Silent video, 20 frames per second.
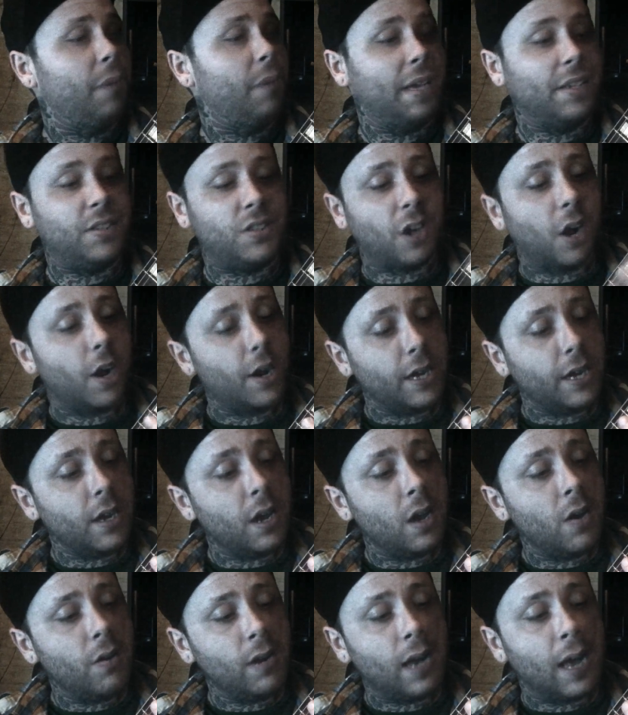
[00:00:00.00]
my starting
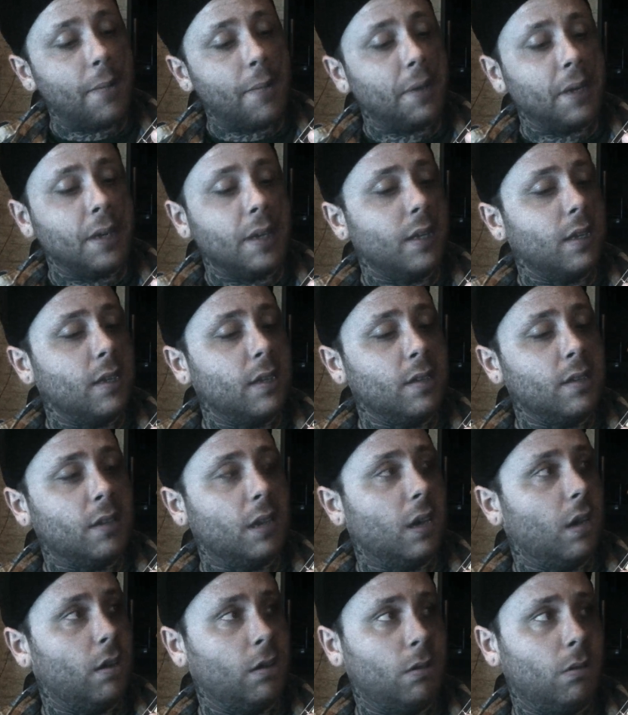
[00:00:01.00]
note, I'm going to
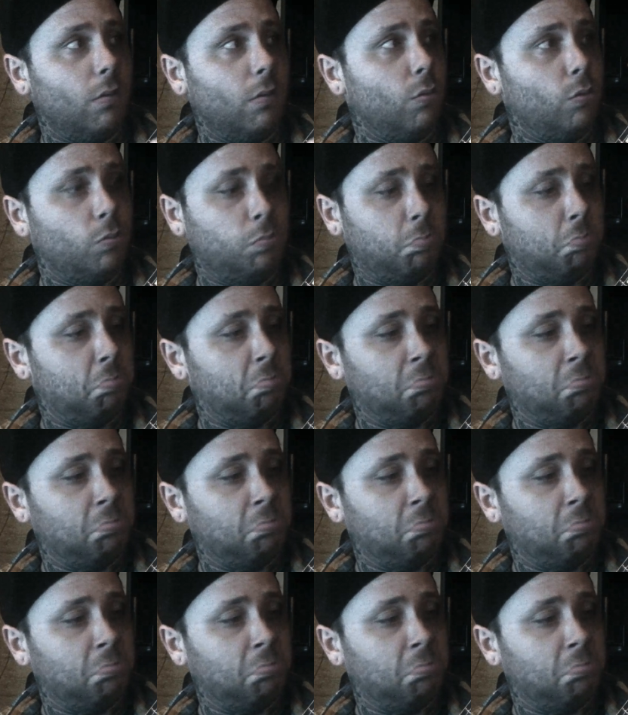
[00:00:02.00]
go